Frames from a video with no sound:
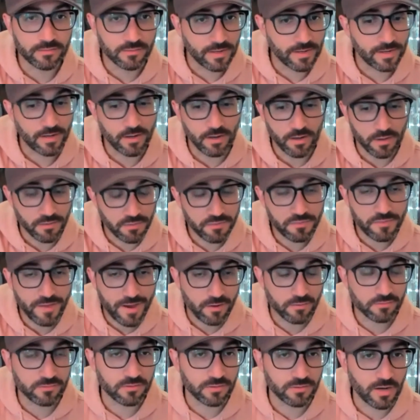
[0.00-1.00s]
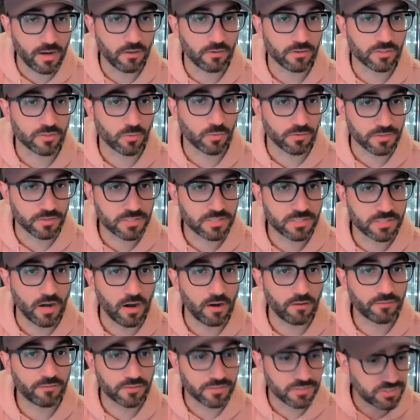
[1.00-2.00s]
like $1,000 worth of
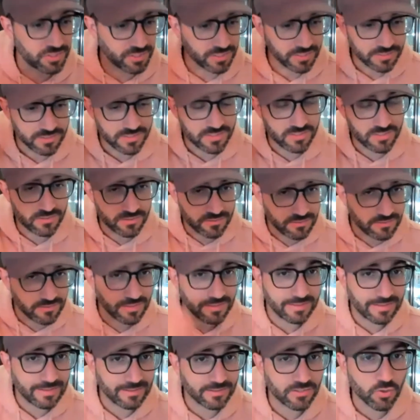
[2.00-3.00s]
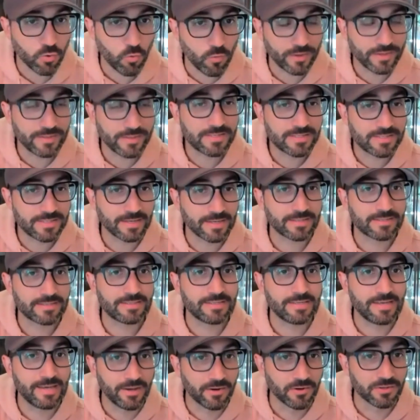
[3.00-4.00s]
stuff because Gene's get 26
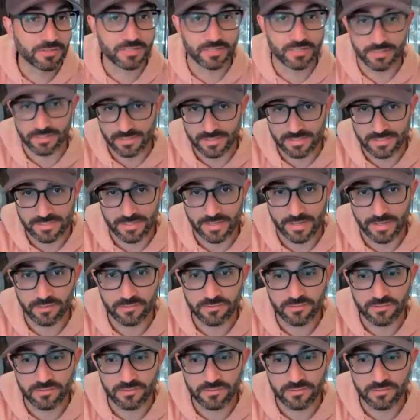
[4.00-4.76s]
years in this thing.